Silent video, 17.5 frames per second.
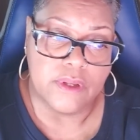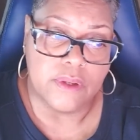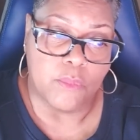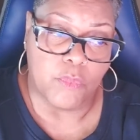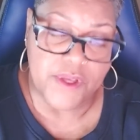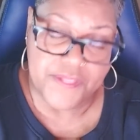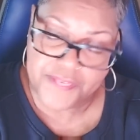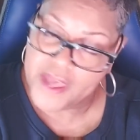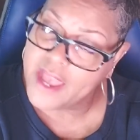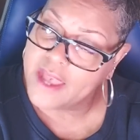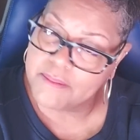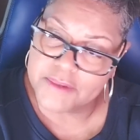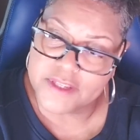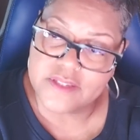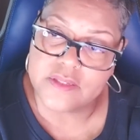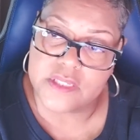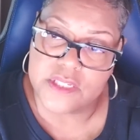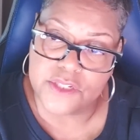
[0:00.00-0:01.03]
with
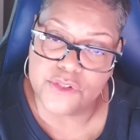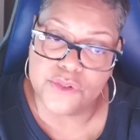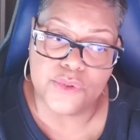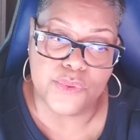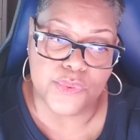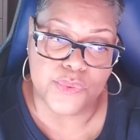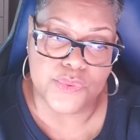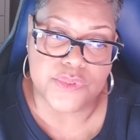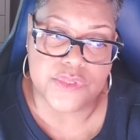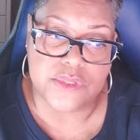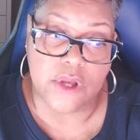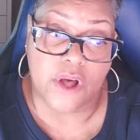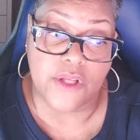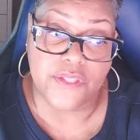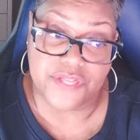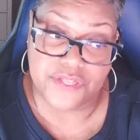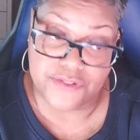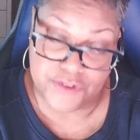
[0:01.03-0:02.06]
ABC News
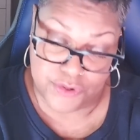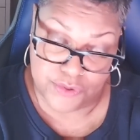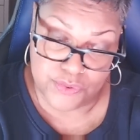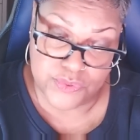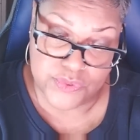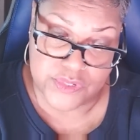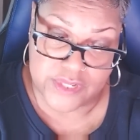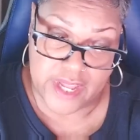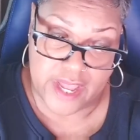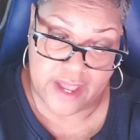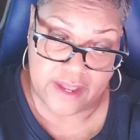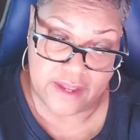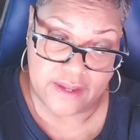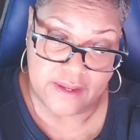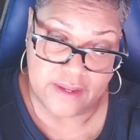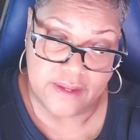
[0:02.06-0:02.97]
on Tuesday.